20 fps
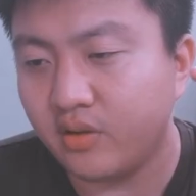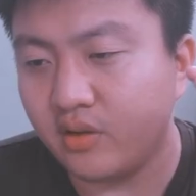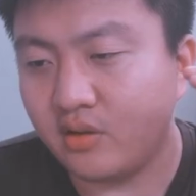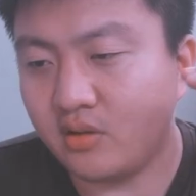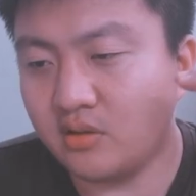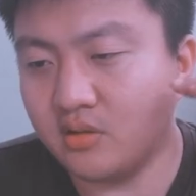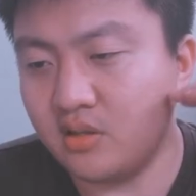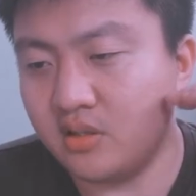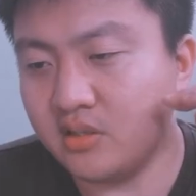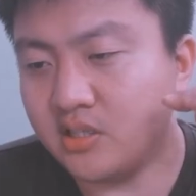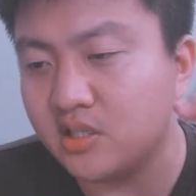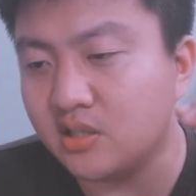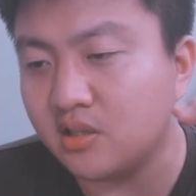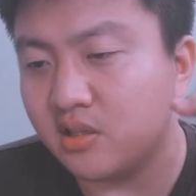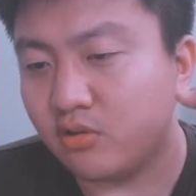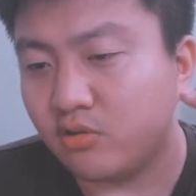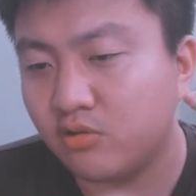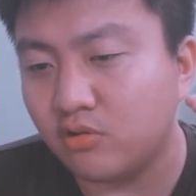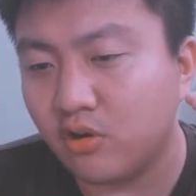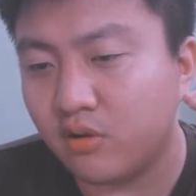It's in
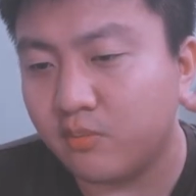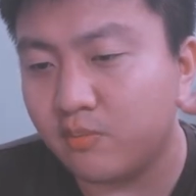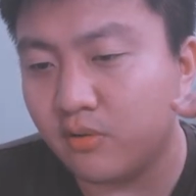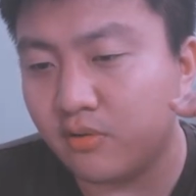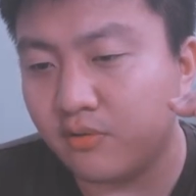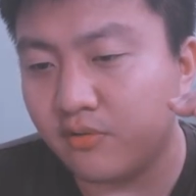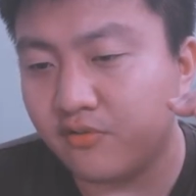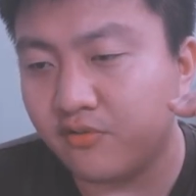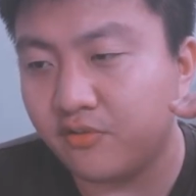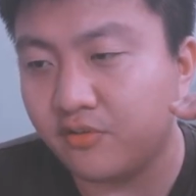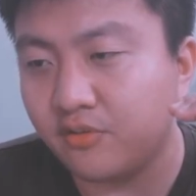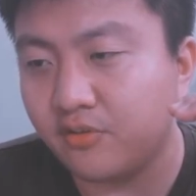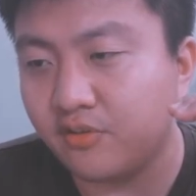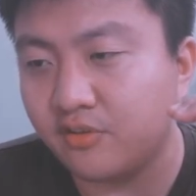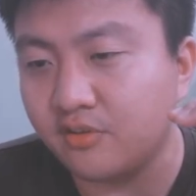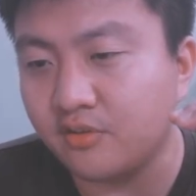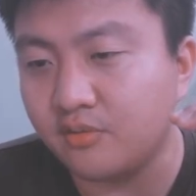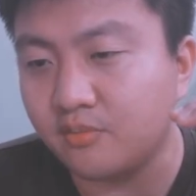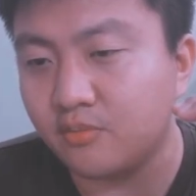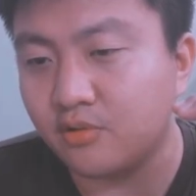the top of
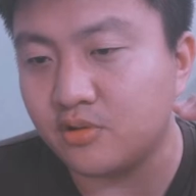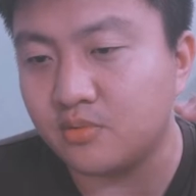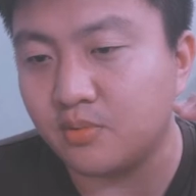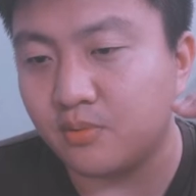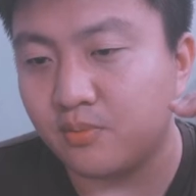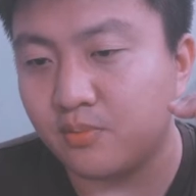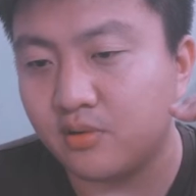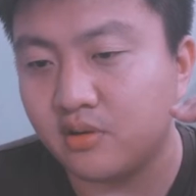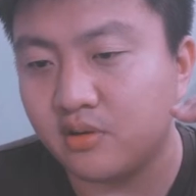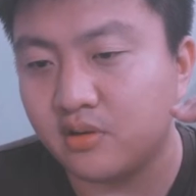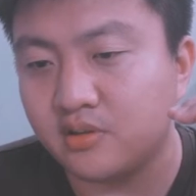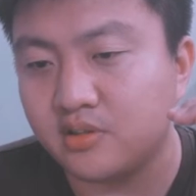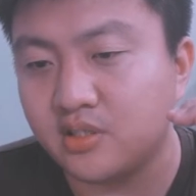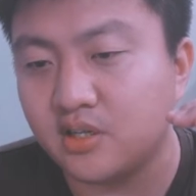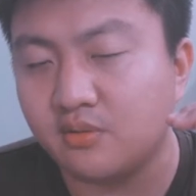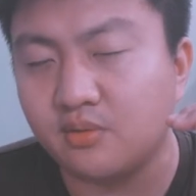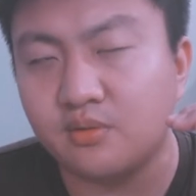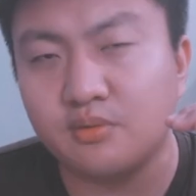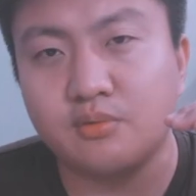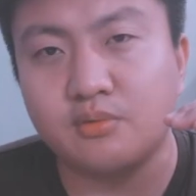most popular
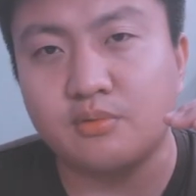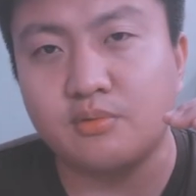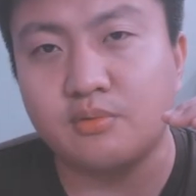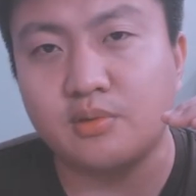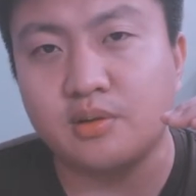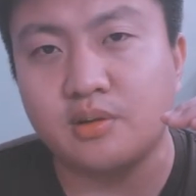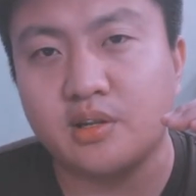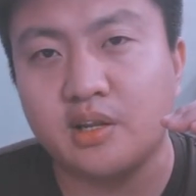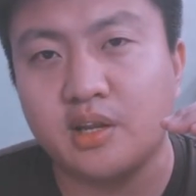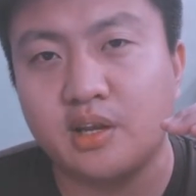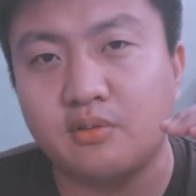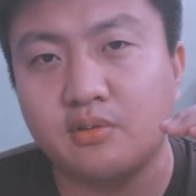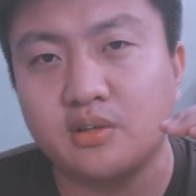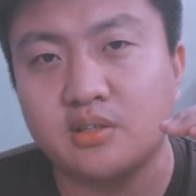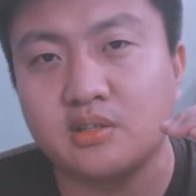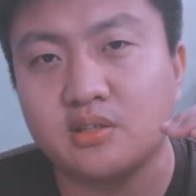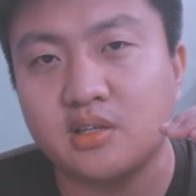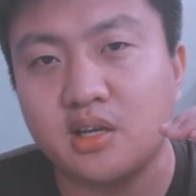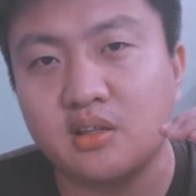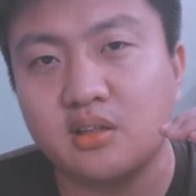Java
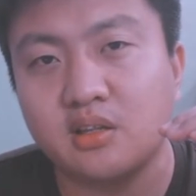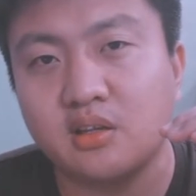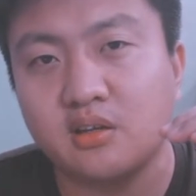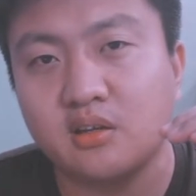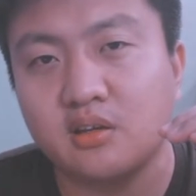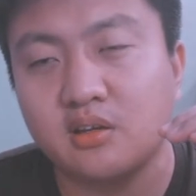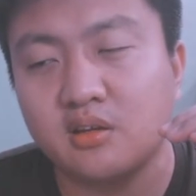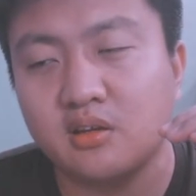languages, I think.